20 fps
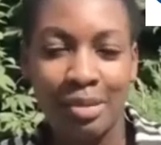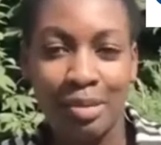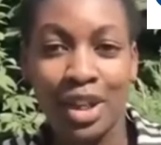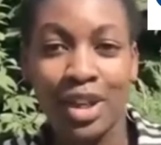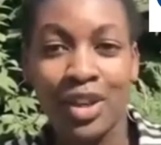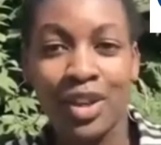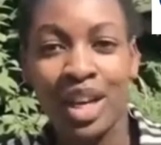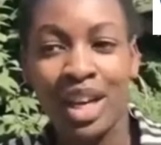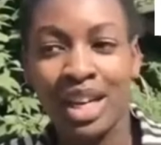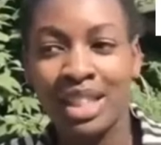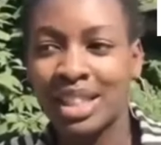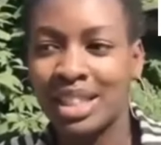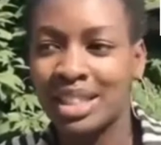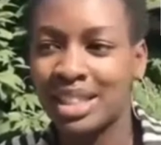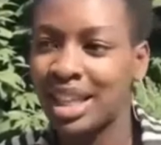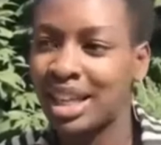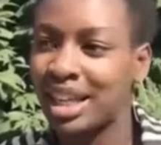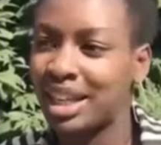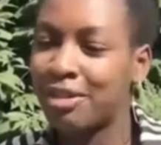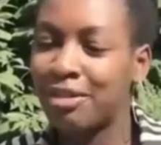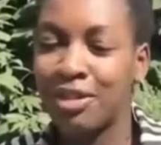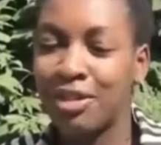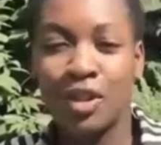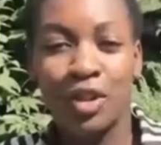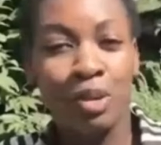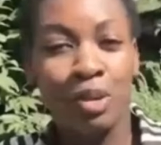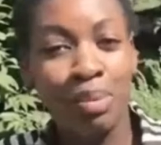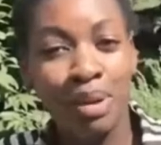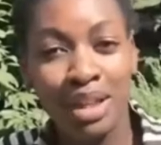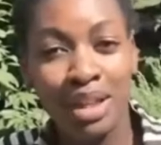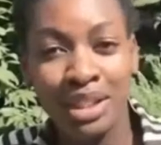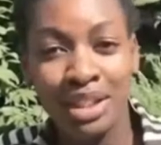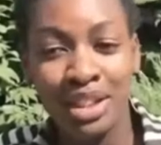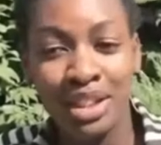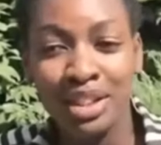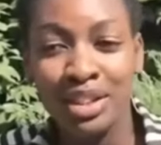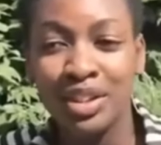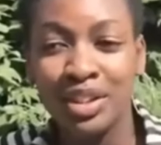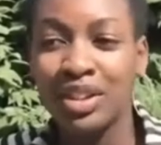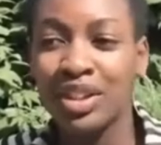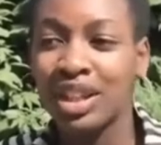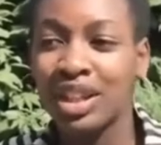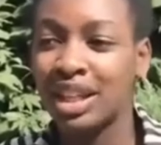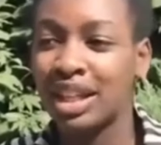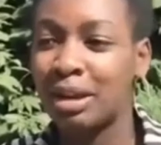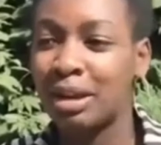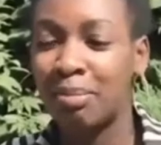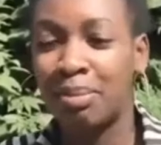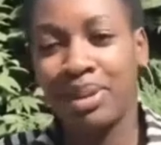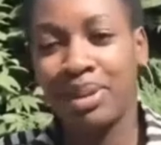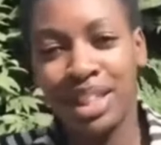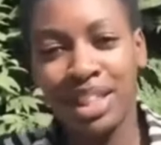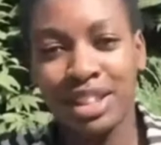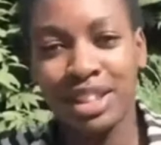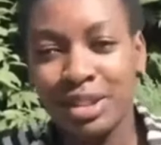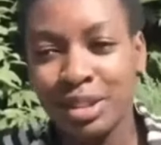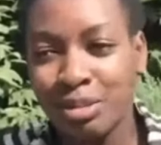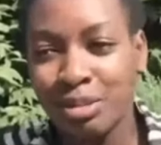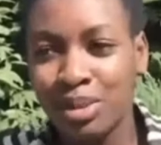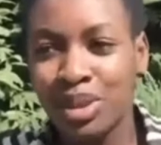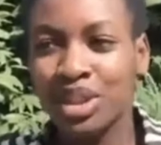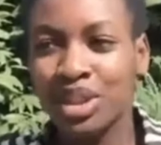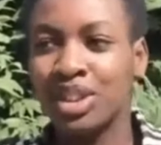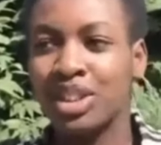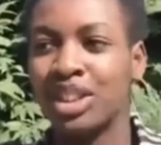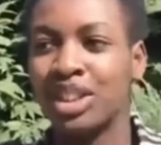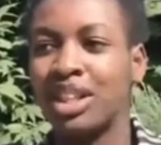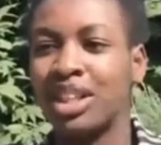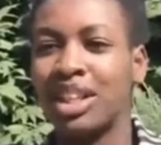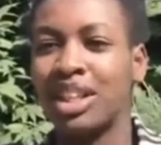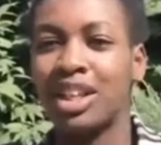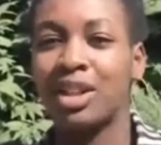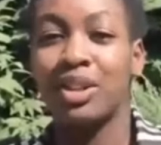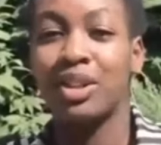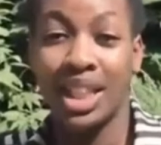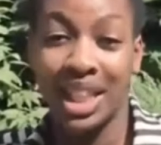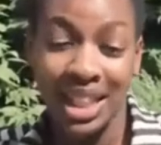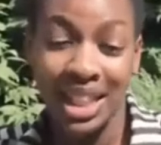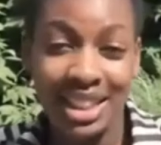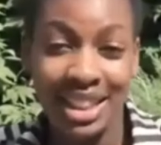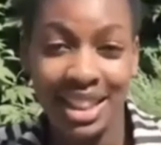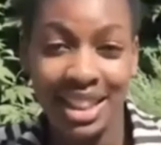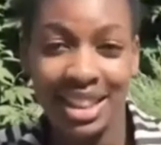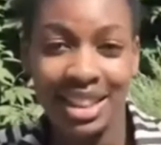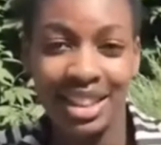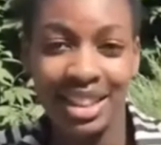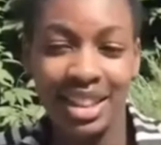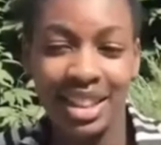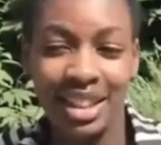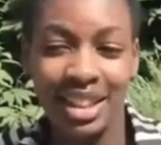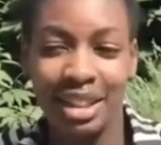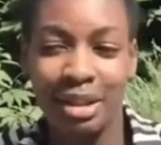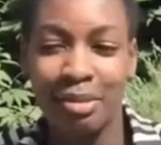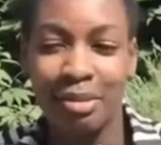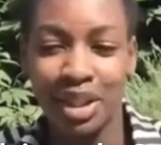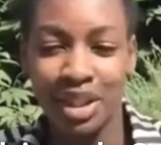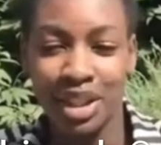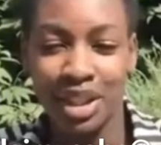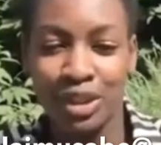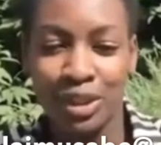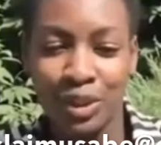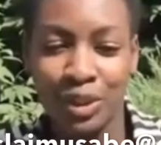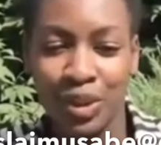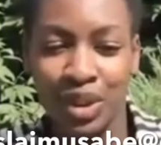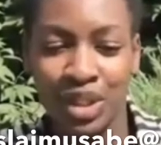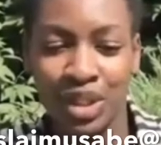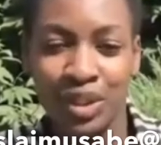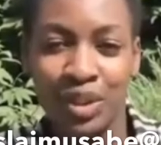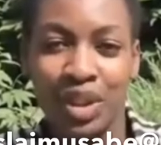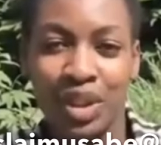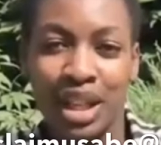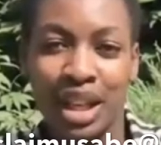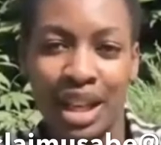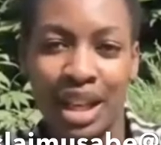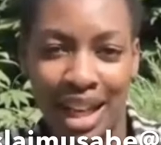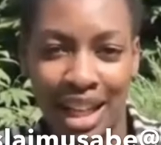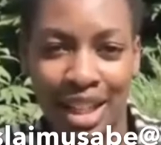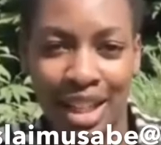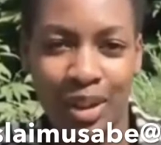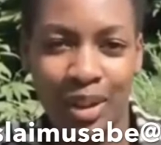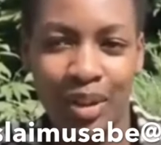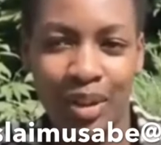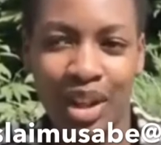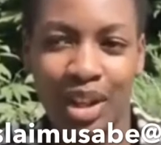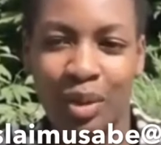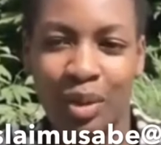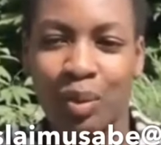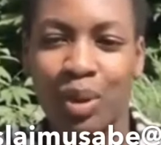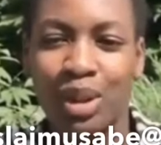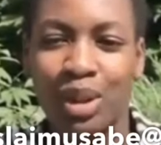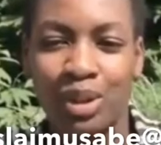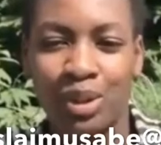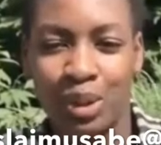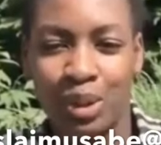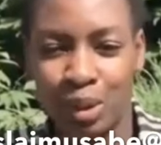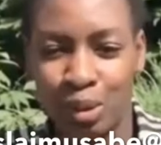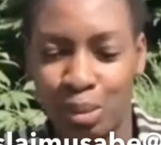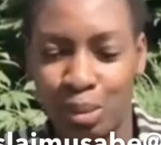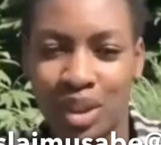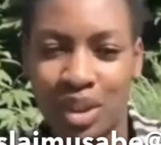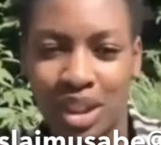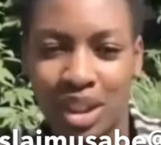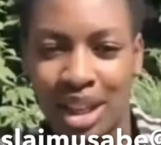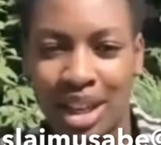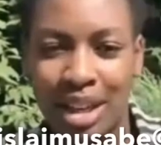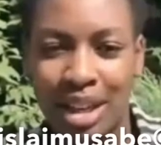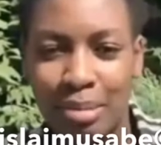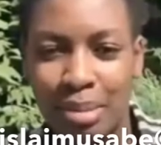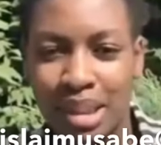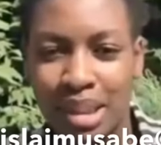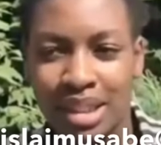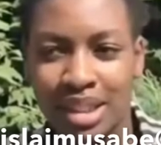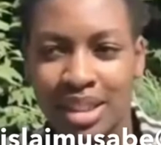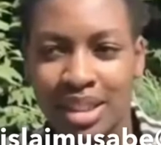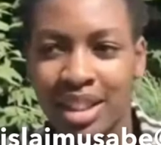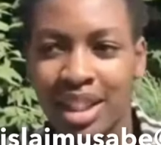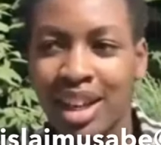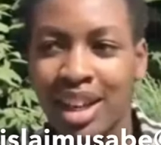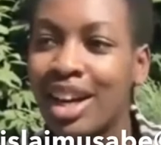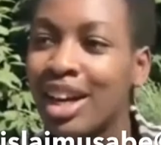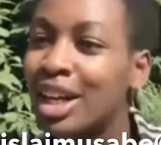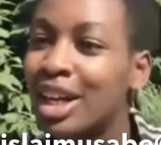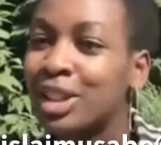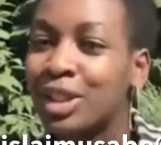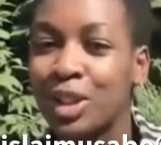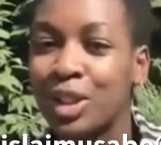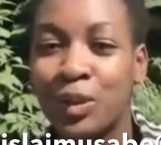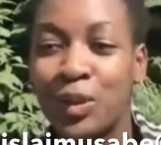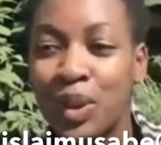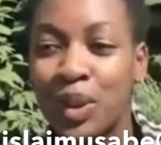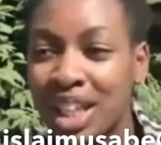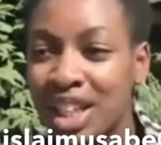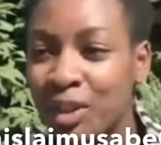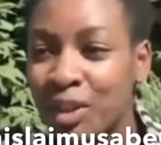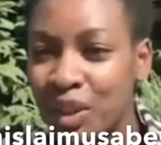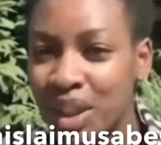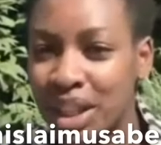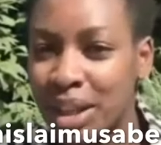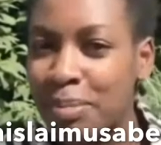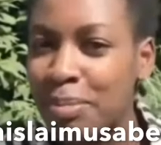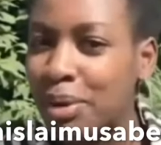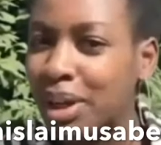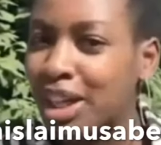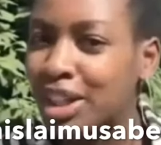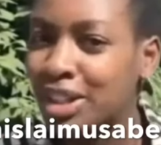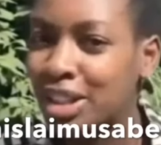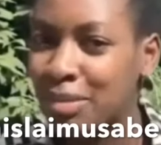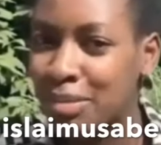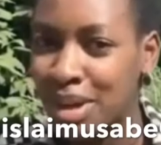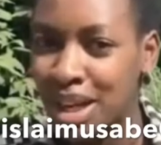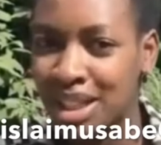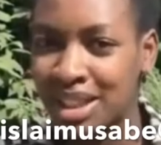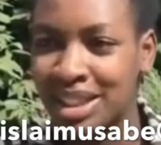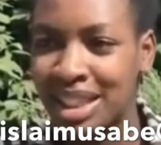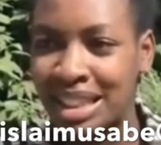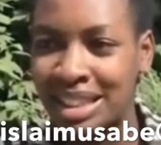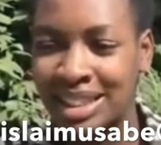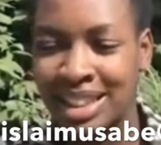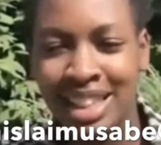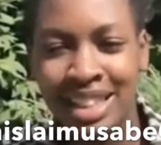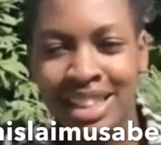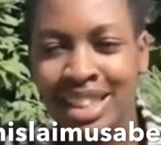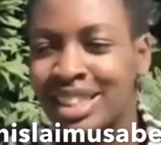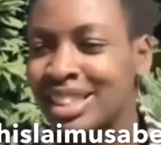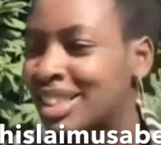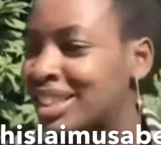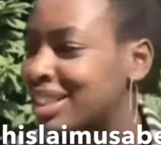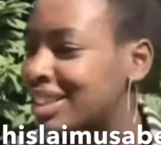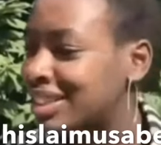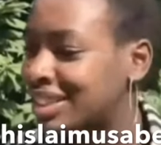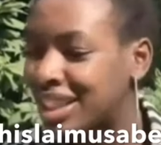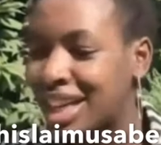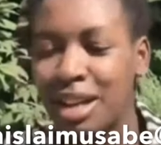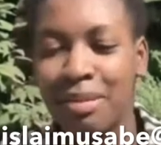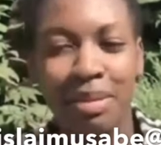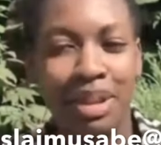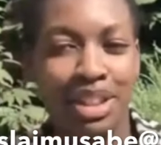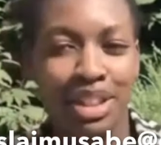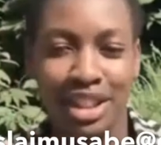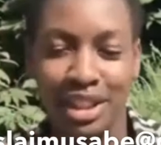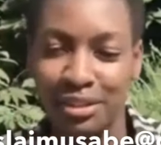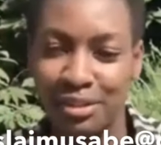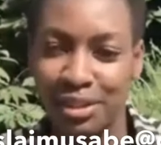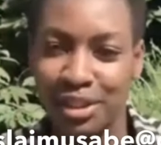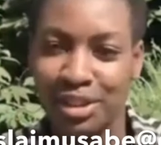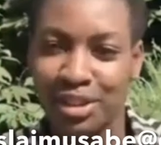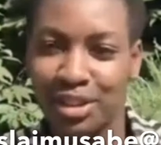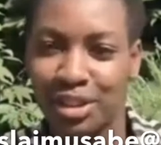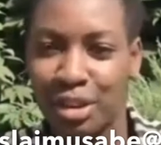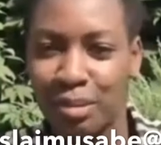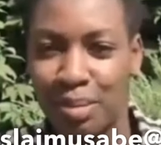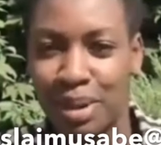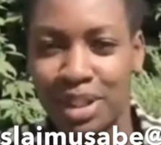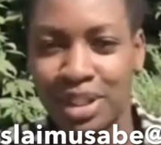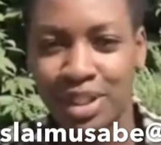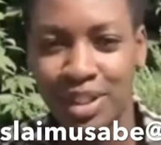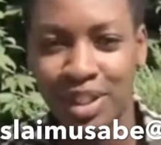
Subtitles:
The more your essays are like very personal, like appealing to emotion and like authentic, the more the school is going to like you and want you to be on their campus. So really pay so much attention, time and effort on your